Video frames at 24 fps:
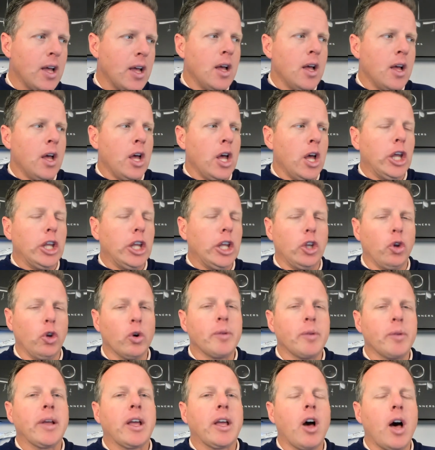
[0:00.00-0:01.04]
you
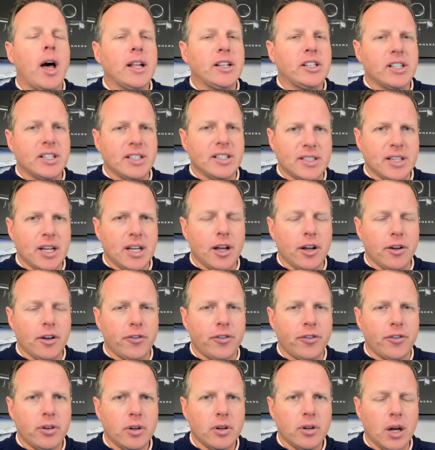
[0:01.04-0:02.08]
want to be conscious
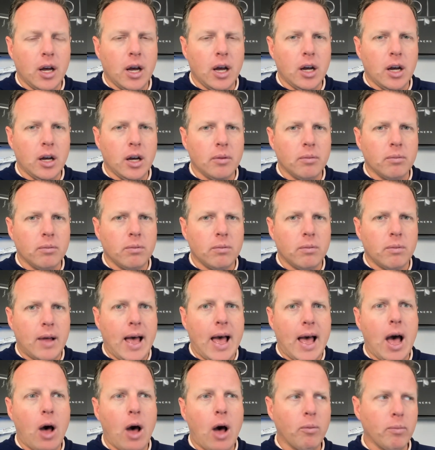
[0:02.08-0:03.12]
of
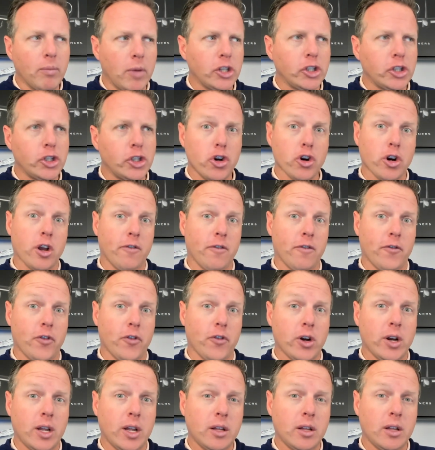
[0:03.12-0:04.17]
how much you're
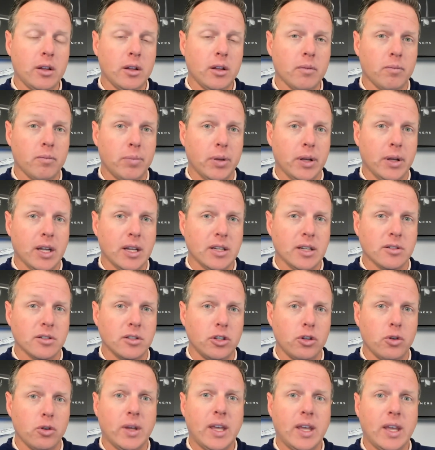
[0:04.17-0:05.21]
converting, because
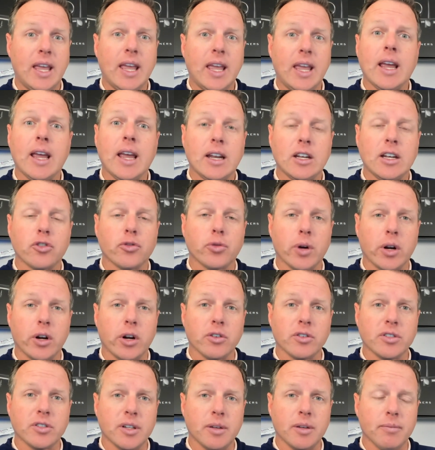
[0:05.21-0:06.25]
you can
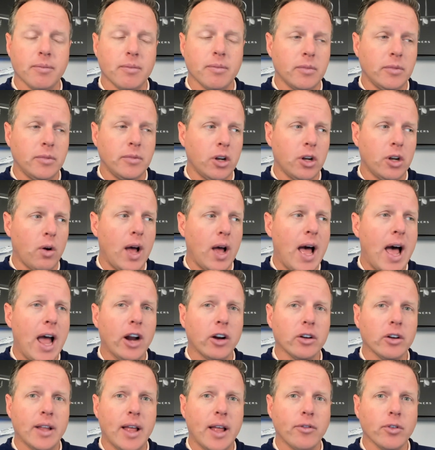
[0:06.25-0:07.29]
trigger some,
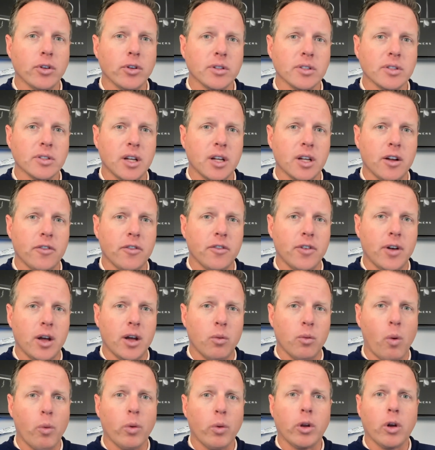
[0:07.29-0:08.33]
higher levels of
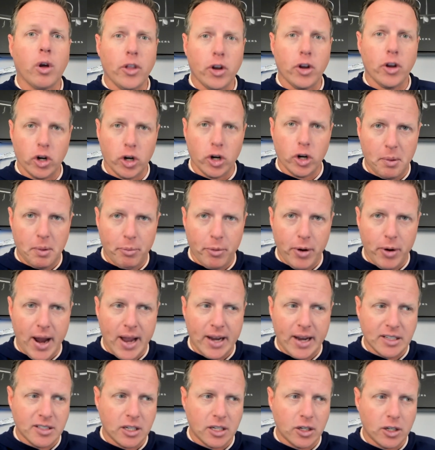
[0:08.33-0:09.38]
what we call the IRMA
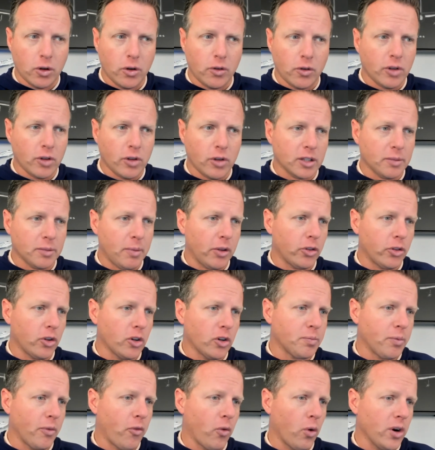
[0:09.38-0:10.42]
brackets. I know you've talked about
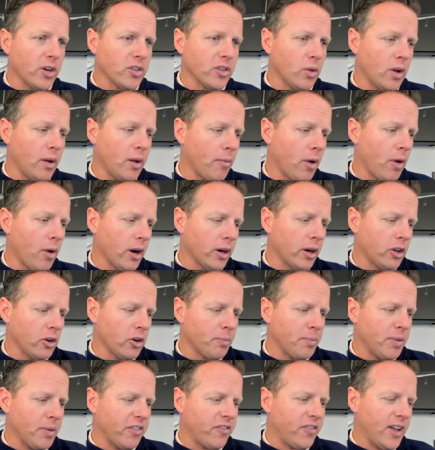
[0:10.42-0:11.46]
those before as well, Mark. You're
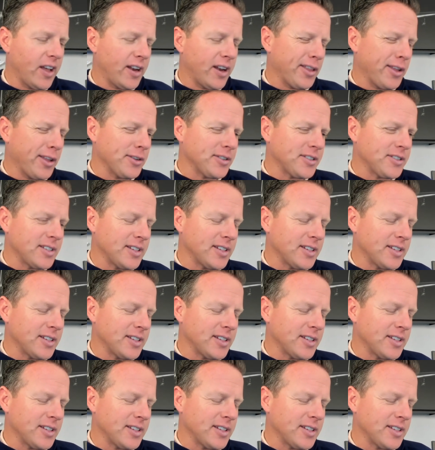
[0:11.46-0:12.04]
a big fan of those.